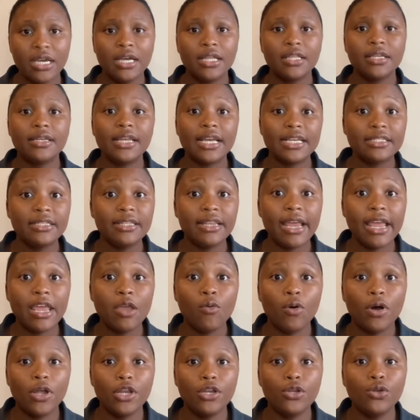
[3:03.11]
The next thing you
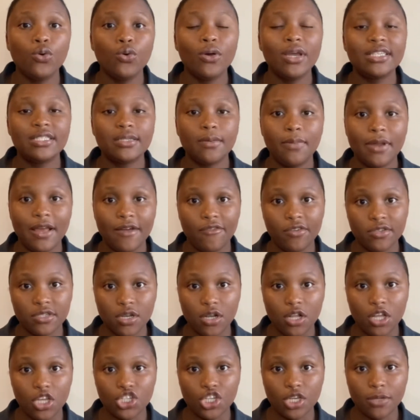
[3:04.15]
want to do is apply for
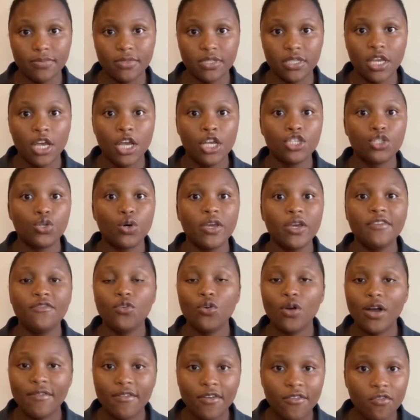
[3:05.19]
scholarships. So if
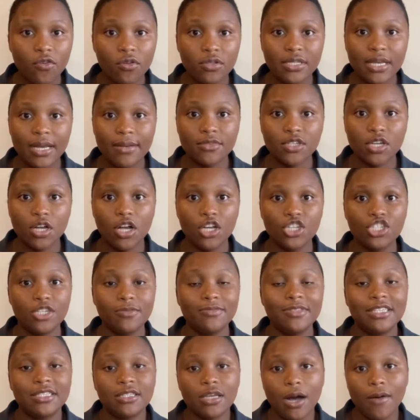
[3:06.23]
you have a full-time scholarship,
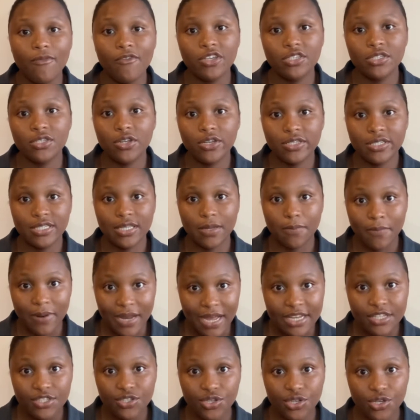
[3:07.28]
this obviously doesn't
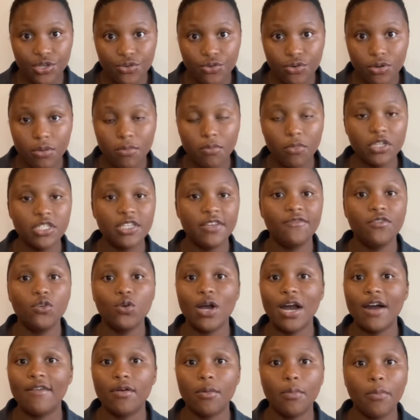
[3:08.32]
apply to you, but if you
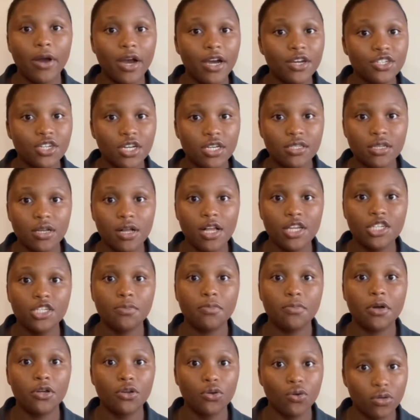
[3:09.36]
have a partial scholarship
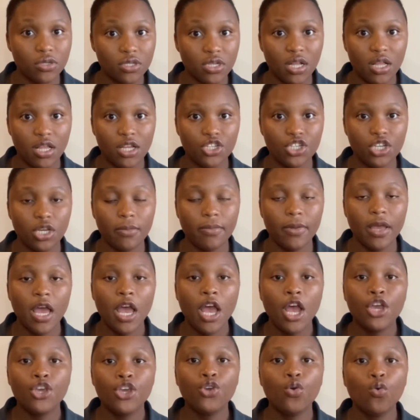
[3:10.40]
or no scholarship,
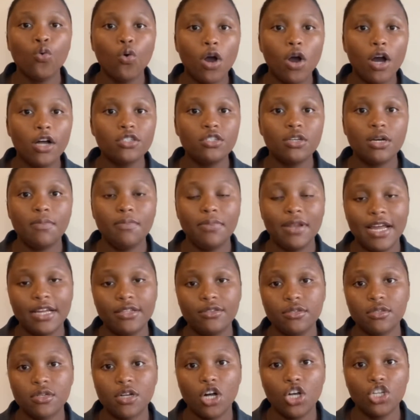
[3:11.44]
you want to apply to
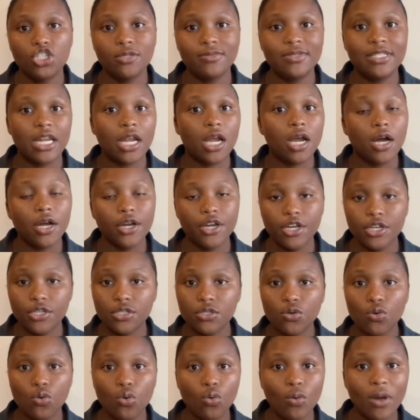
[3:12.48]
scholarships that are on your
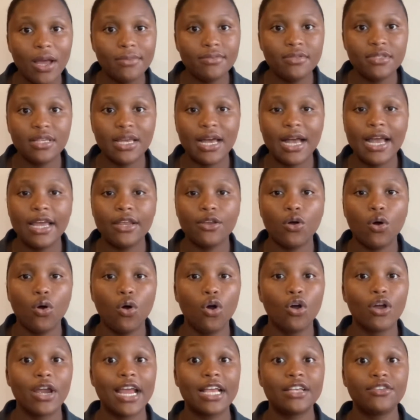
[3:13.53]
school website
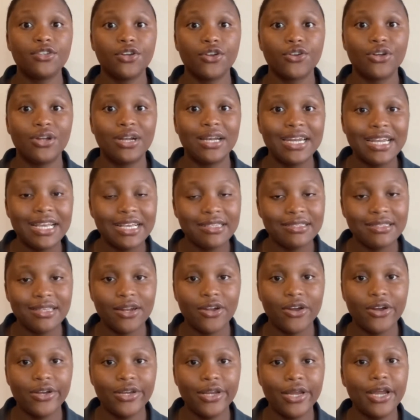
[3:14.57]
or external links that
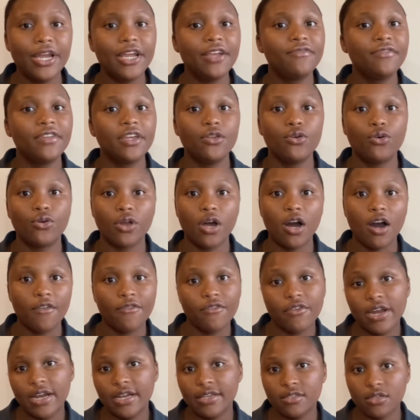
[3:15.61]
are there if they don't
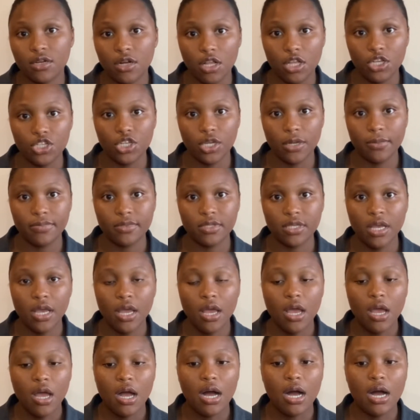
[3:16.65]
offer any scholarships.
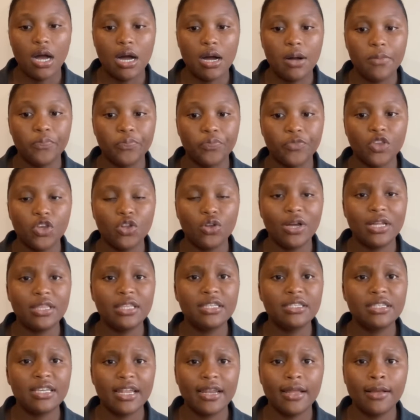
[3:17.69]
And
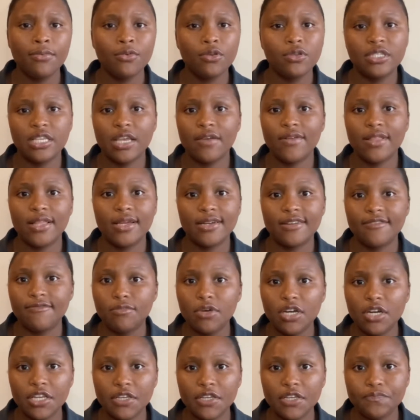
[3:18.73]
this can help you save a lot of
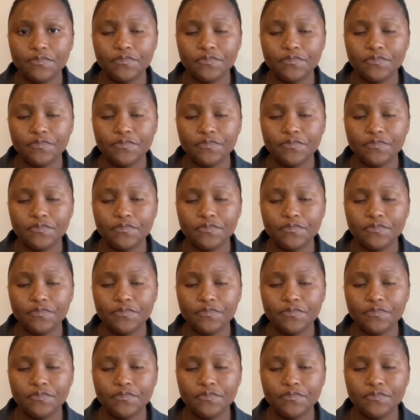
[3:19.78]
money.